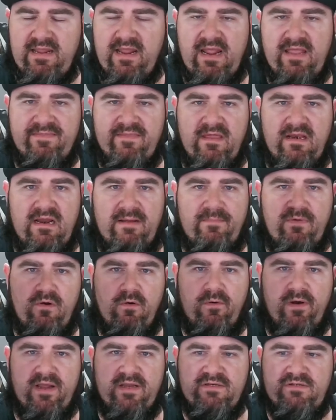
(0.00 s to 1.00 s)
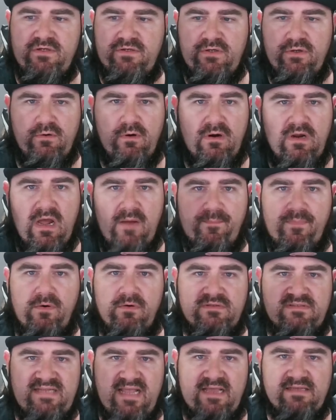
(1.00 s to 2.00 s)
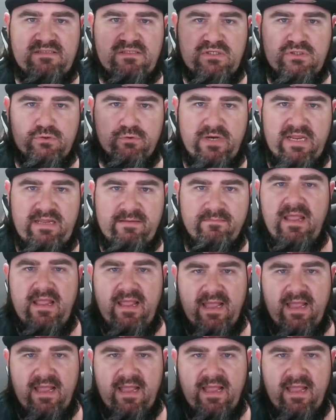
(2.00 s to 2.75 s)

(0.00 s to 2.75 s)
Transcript: and then I'm going to do a couple test streams